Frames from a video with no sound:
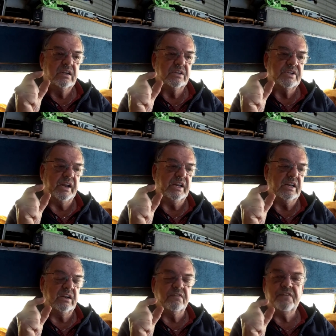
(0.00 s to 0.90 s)
a tiny
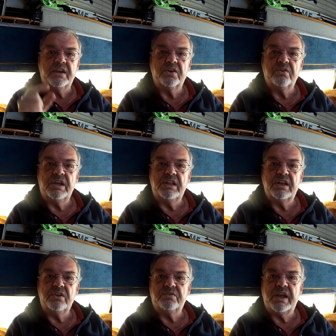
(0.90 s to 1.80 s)
little figurine
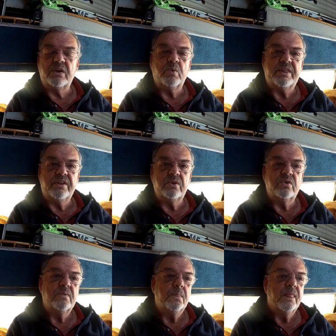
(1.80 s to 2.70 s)
that you take with
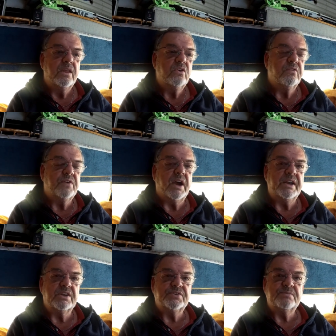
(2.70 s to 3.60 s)
you, you
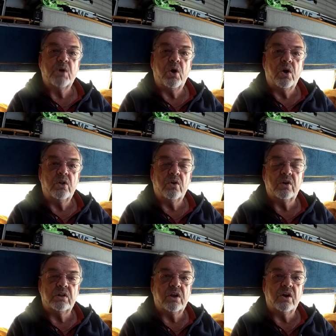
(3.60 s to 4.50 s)
find a small or
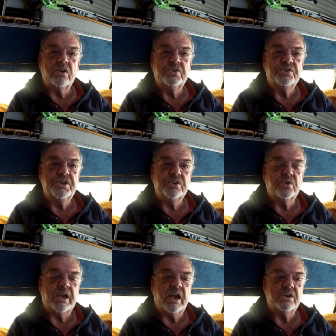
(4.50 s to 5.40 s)
a large
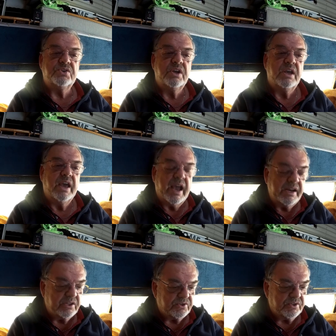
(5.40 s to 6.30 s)
geocache and
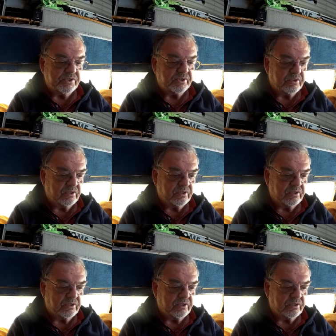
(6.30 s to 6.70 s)
it's just